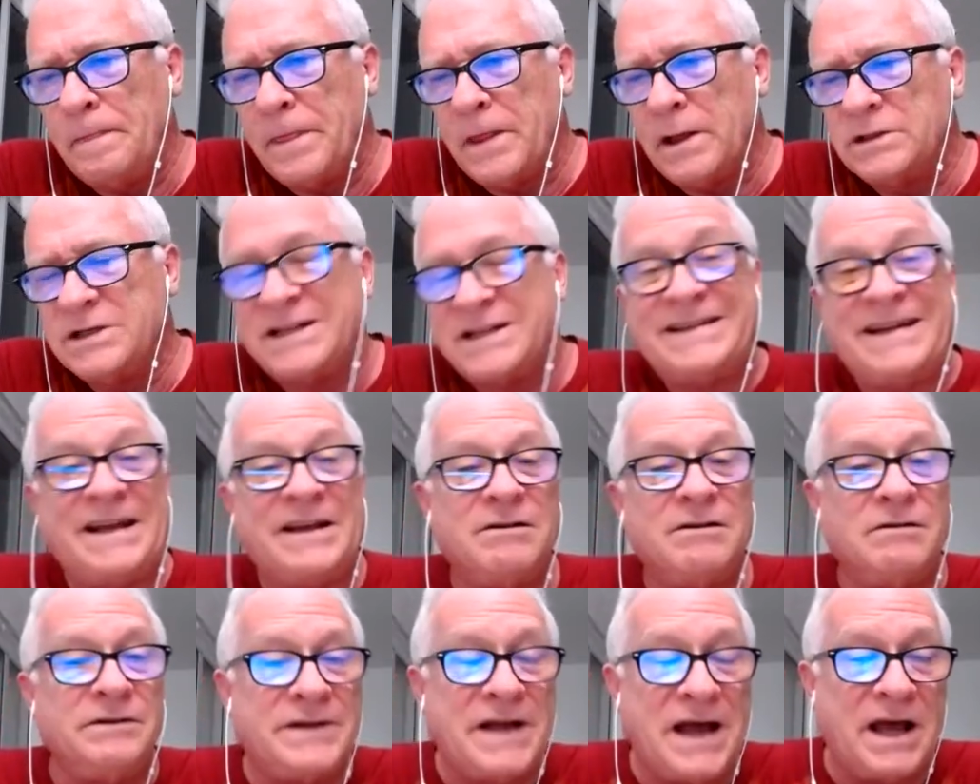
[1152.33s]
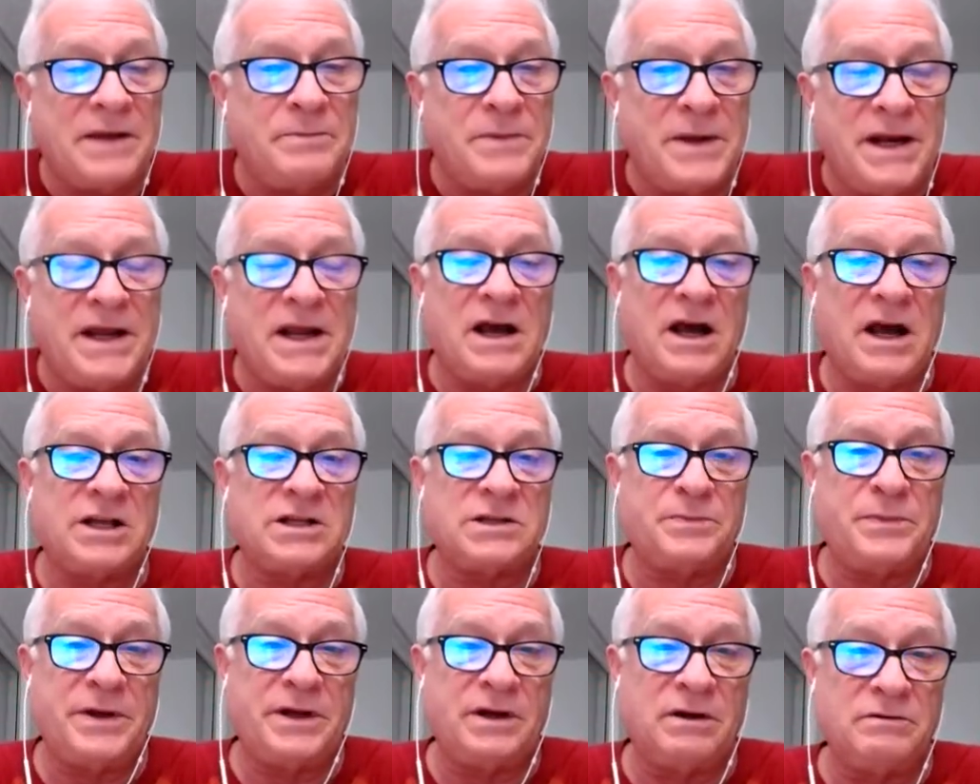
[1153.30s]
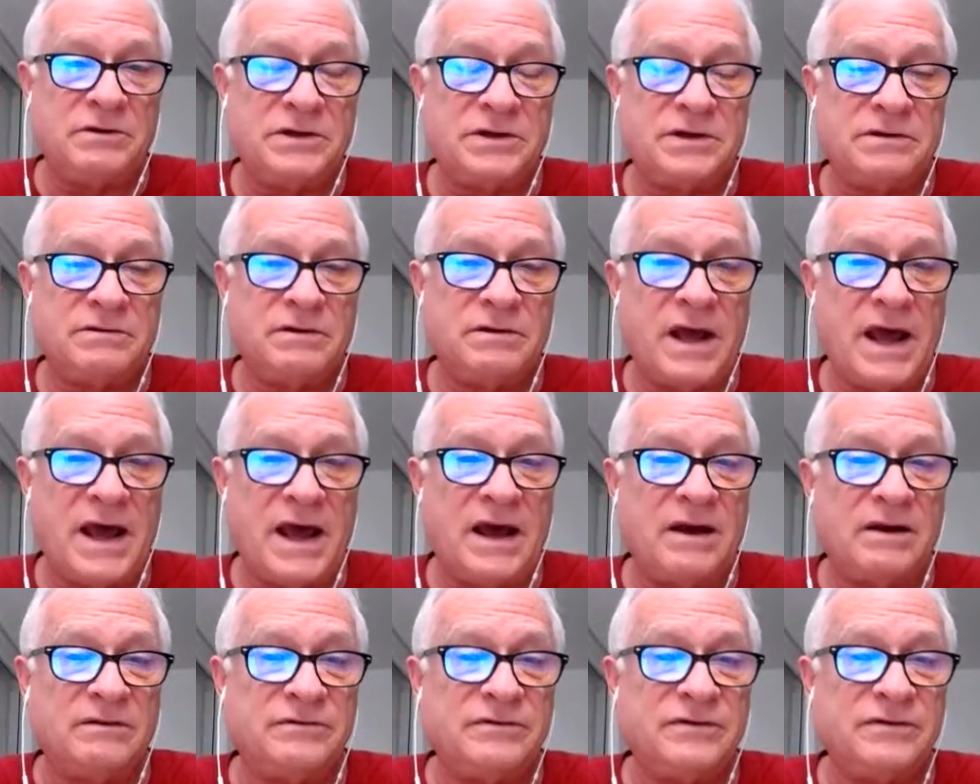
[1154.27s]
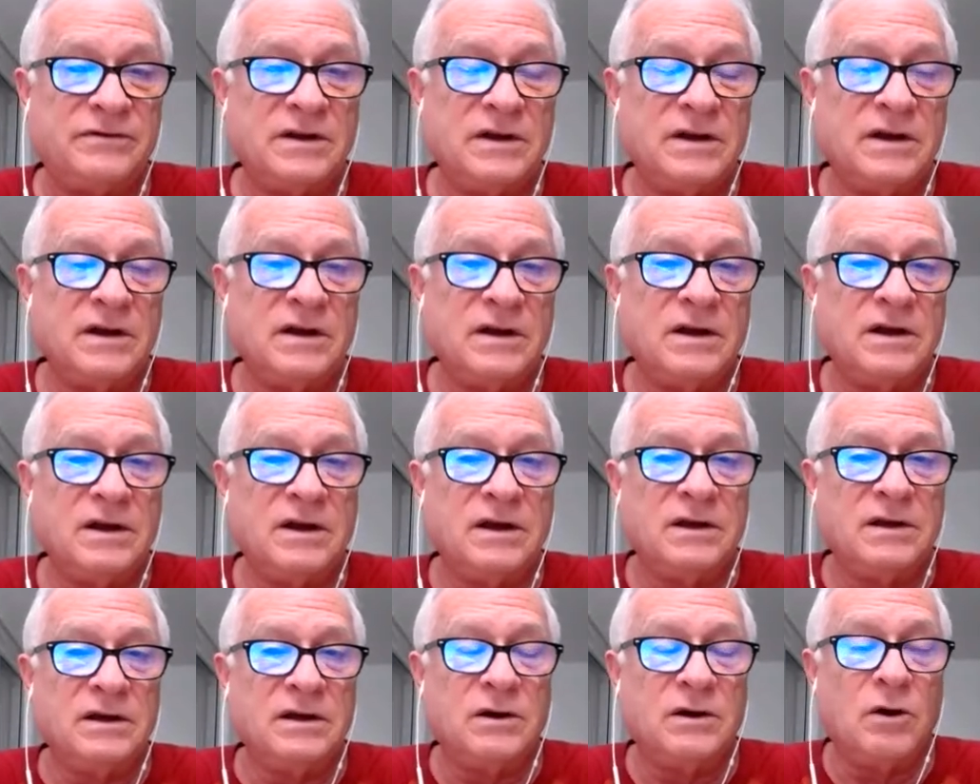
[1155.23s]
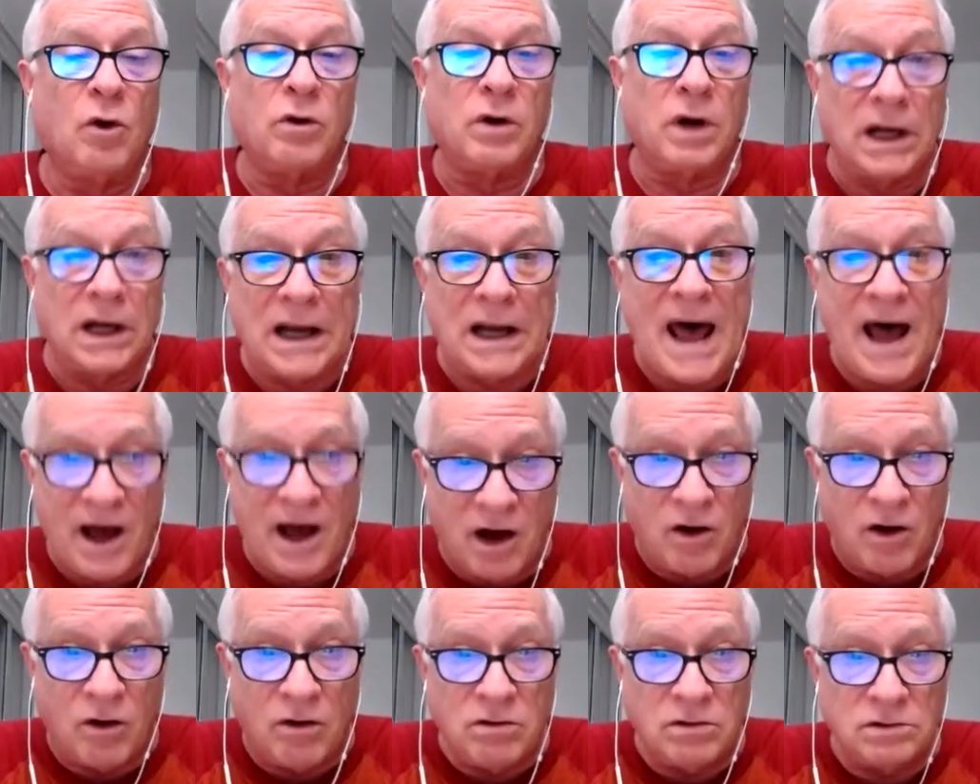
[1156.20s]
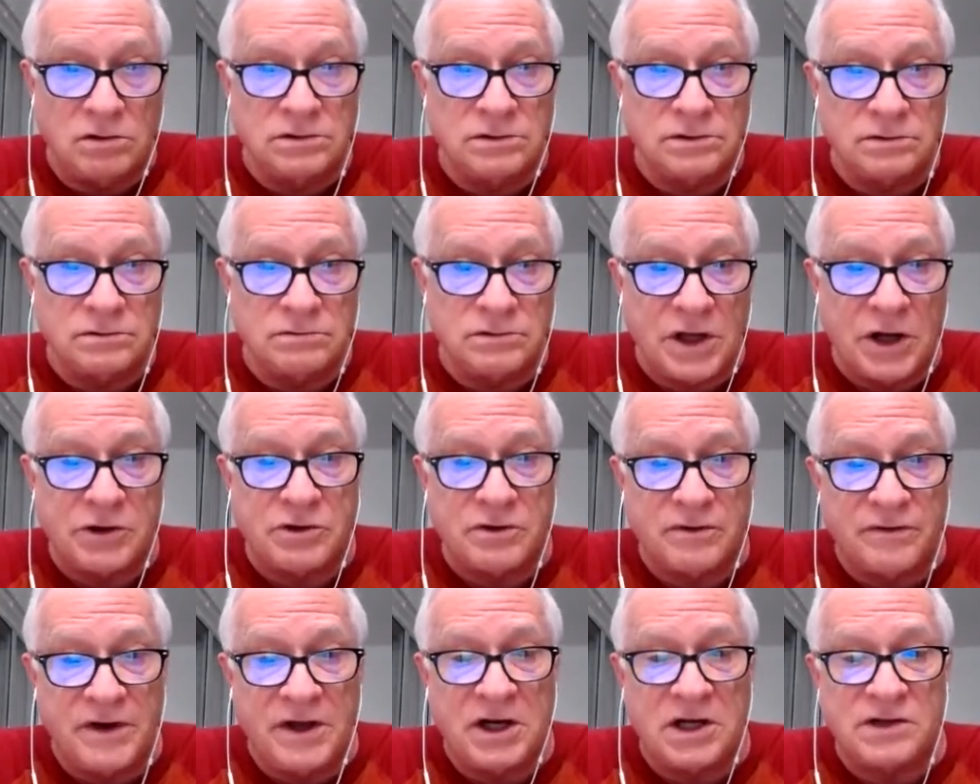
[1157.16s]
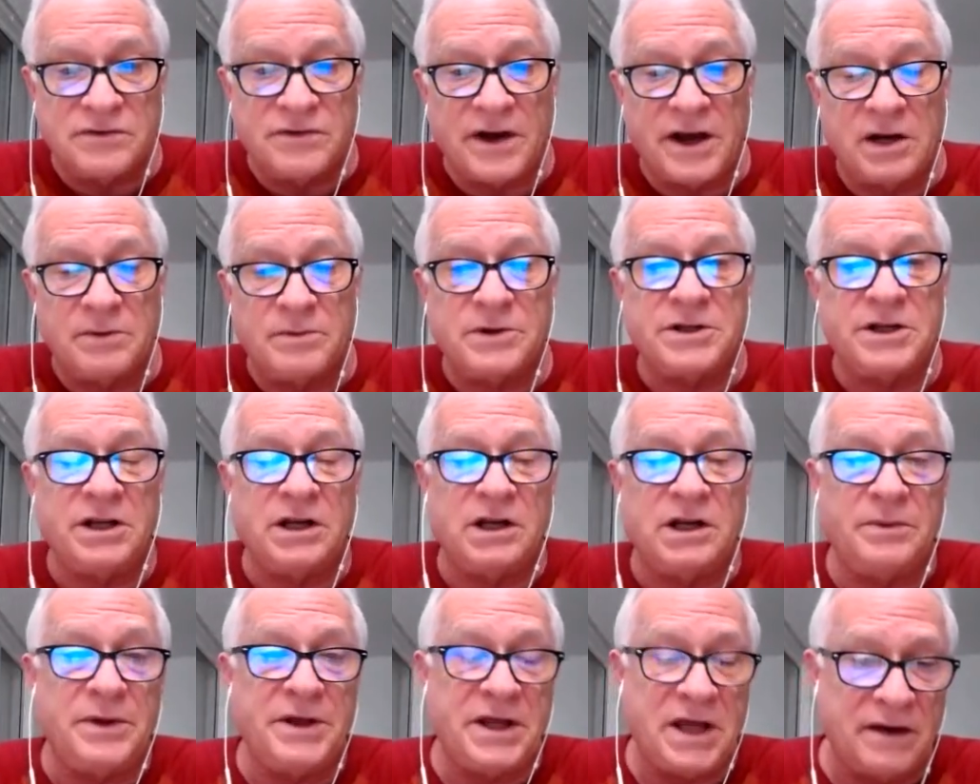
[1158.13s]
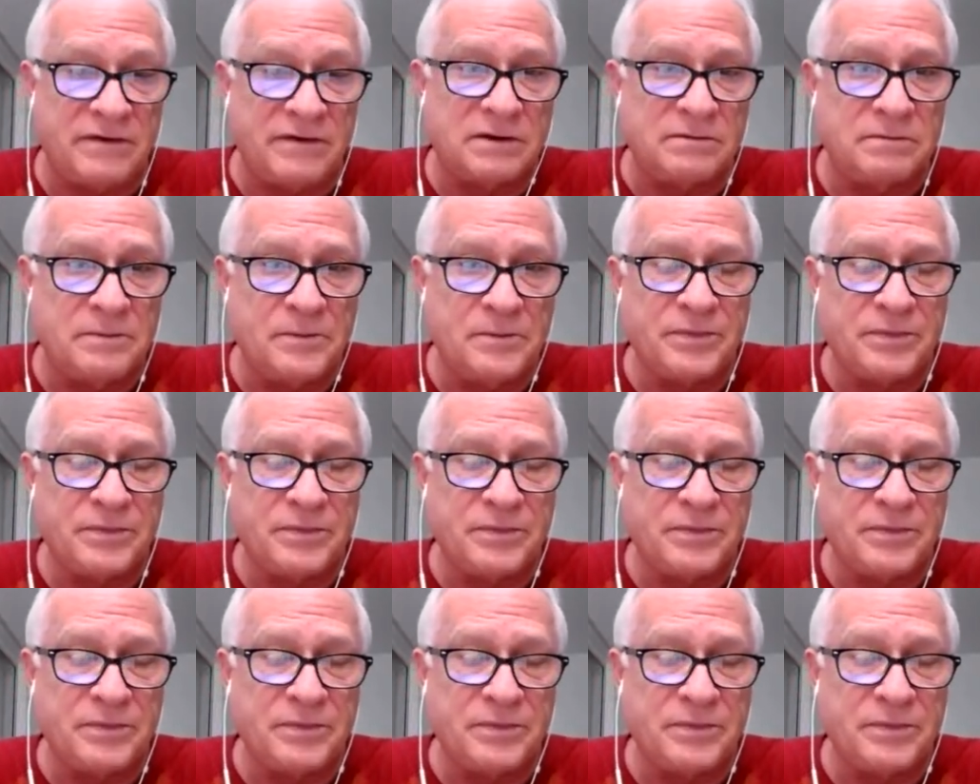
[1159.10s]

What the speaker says: still not many hospitals have or allow intravenous vitamin C to be given.